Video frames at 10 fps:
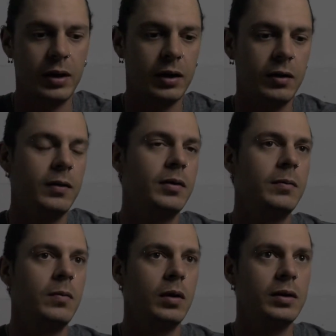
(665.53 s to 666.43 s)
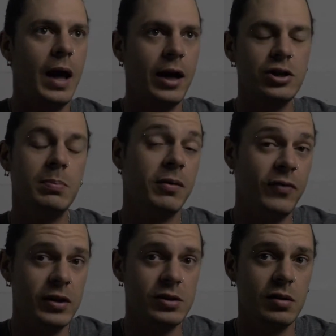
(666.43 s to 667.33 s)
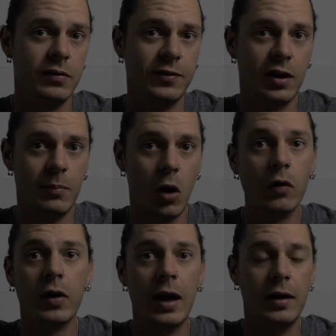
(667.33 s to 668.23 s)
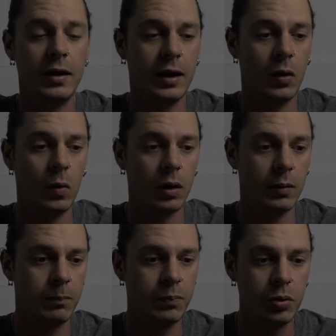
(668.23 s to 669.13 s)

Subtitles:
It actually prevents you from over editing or